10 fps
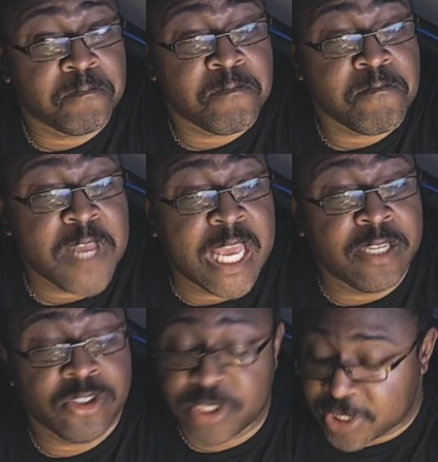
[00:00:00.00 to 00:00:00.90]

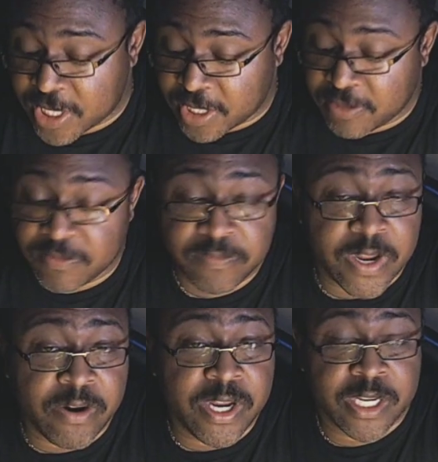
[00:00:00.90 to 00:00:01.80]
Interesting.
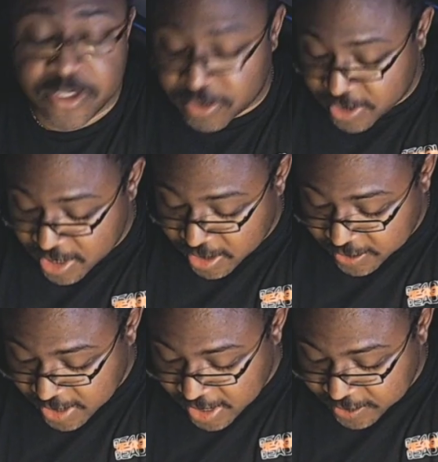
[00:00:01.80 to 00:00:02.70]
Very interesting
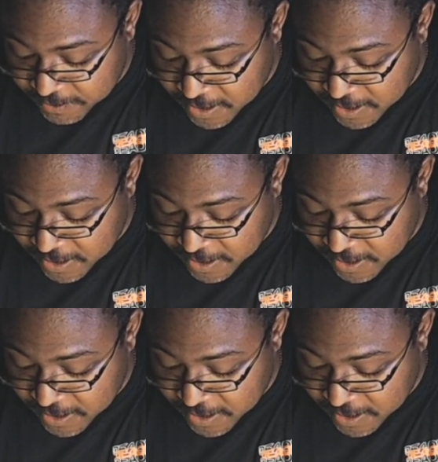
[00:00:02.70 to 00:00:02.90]
assessment.